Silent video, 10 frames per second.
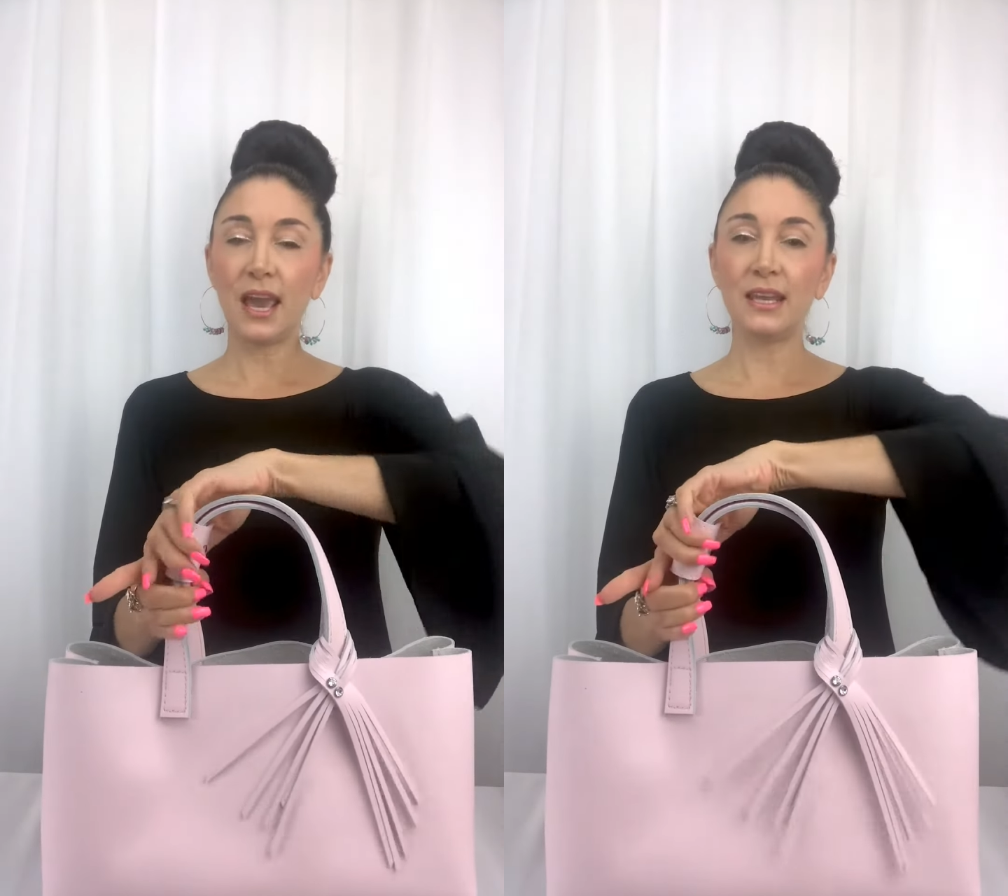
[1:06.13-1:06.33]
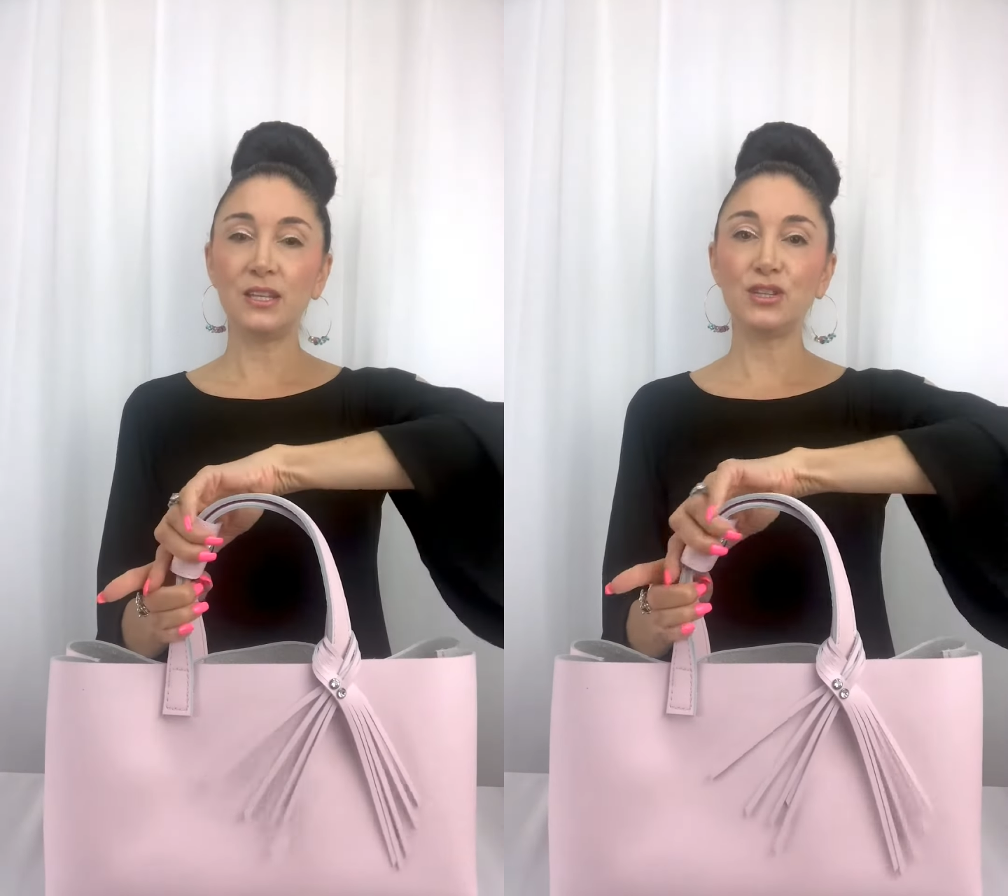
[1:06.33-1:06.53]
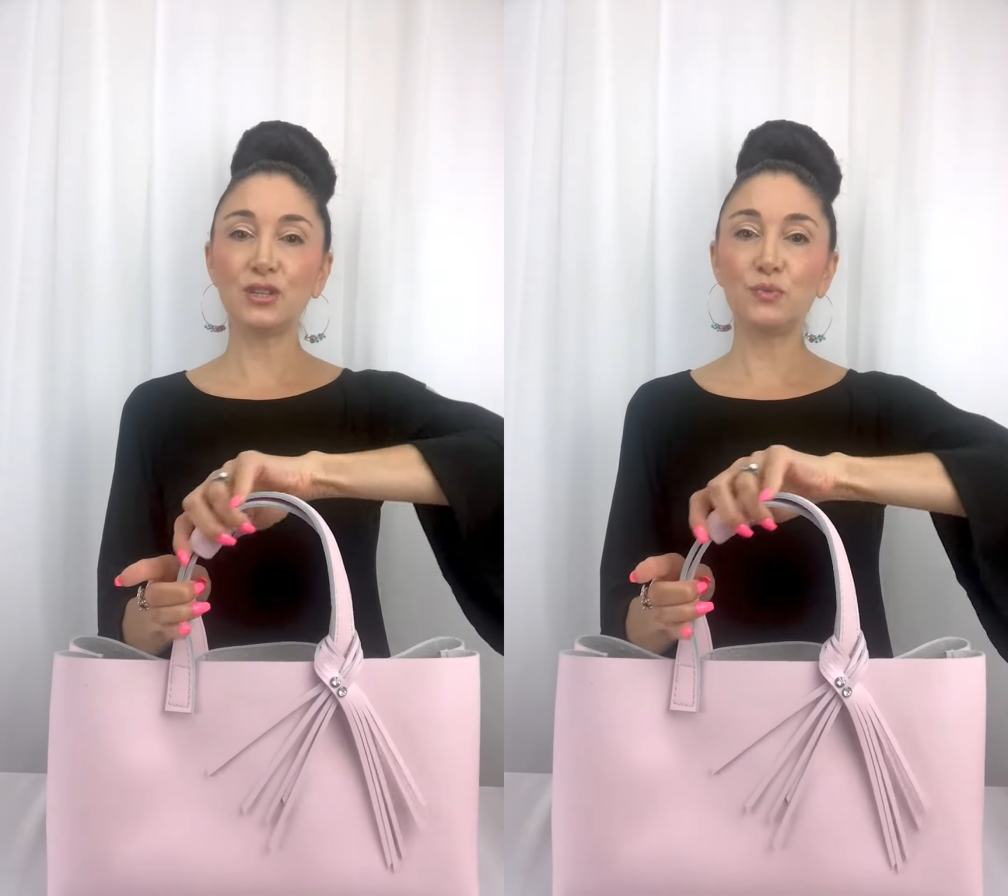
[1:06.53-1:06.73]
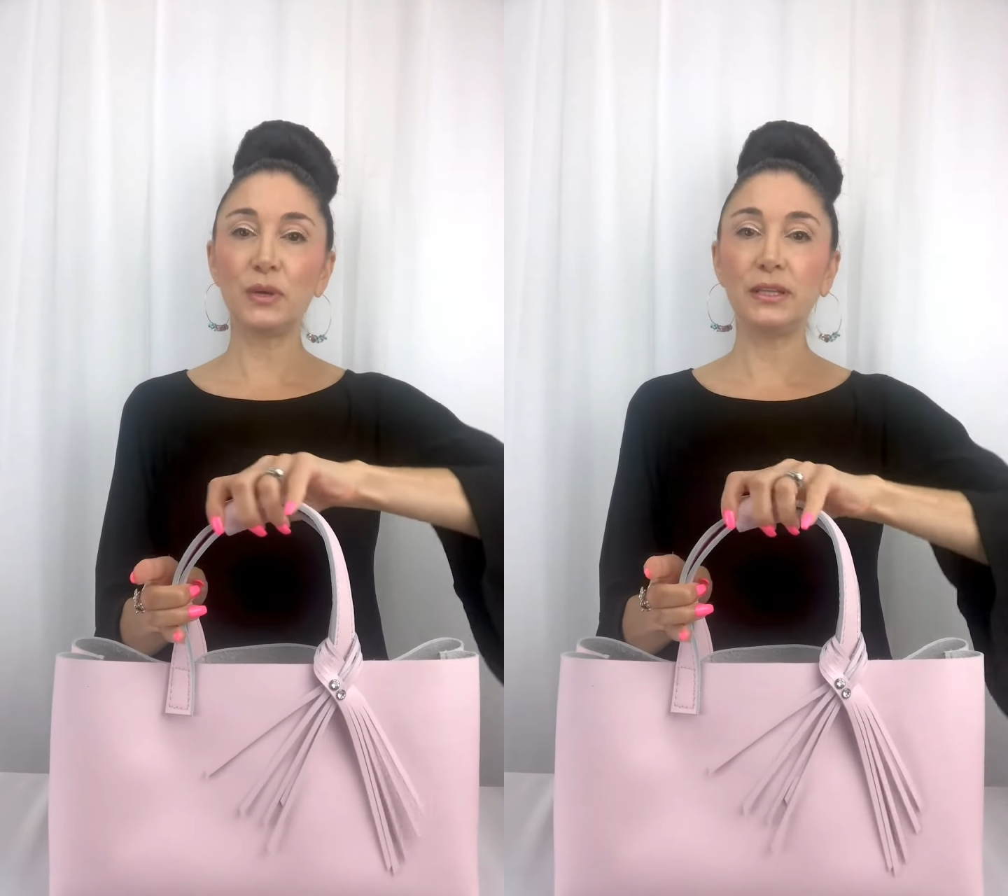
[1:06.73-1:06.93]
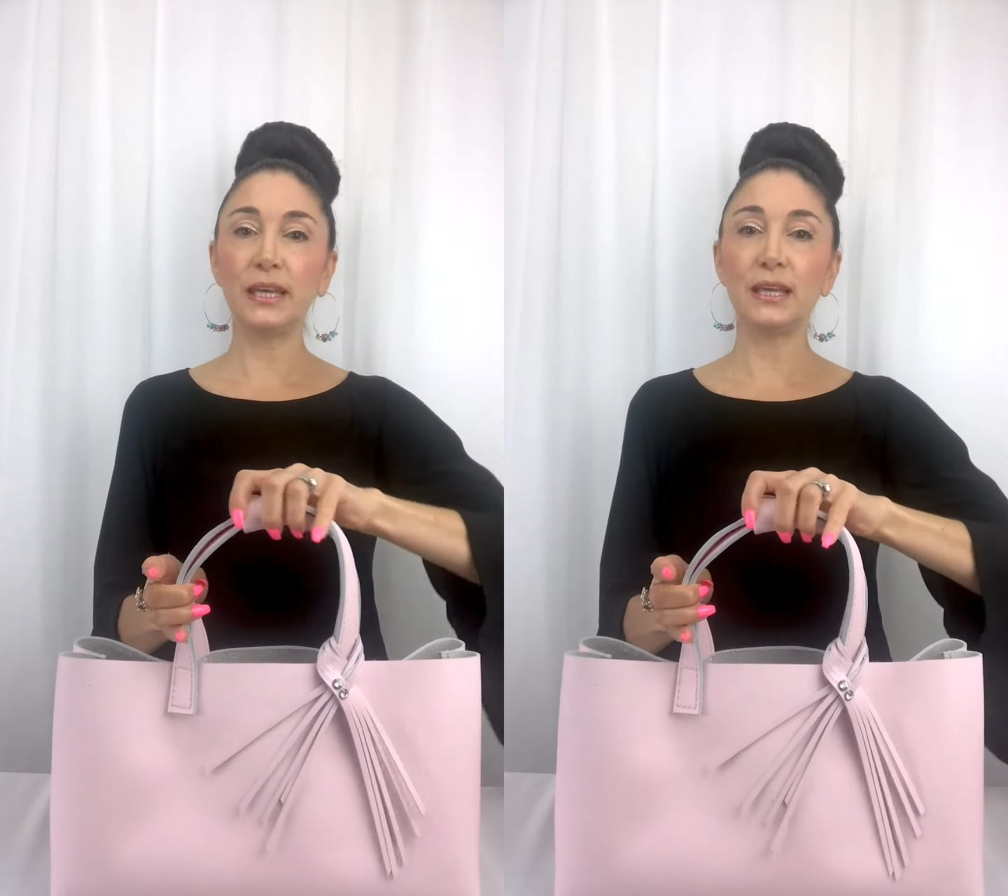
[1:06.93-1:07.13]
and it just
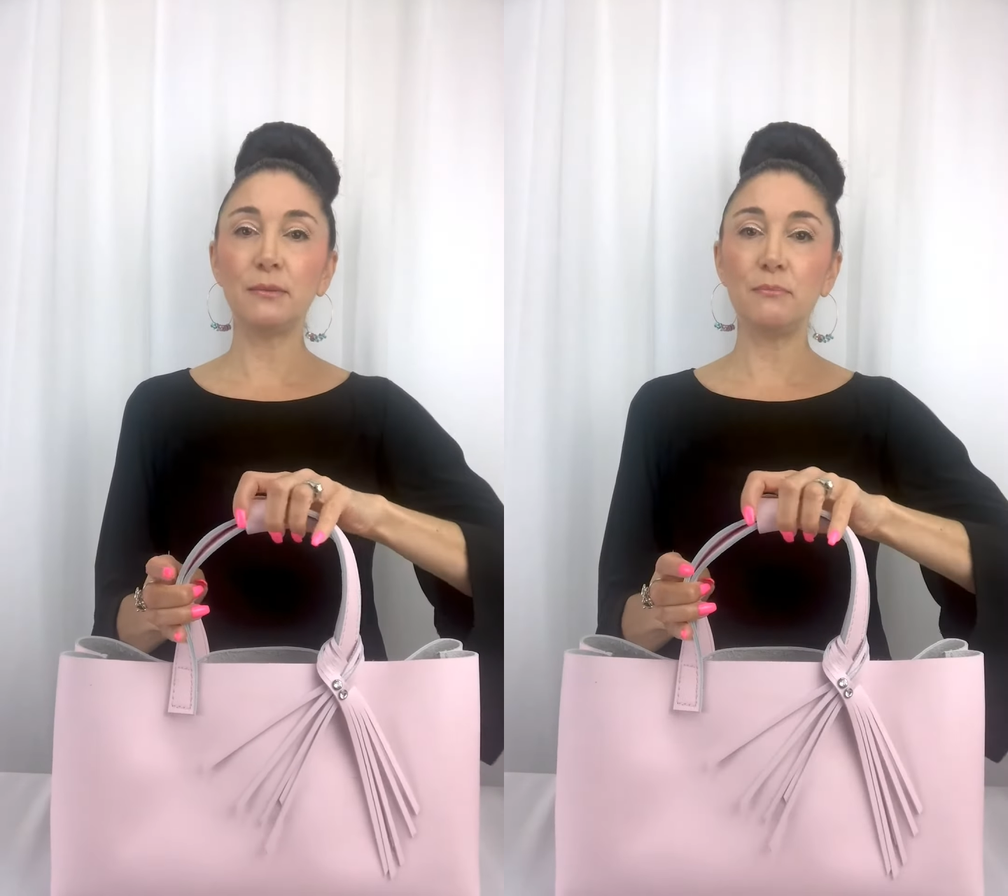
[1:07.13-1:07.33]
really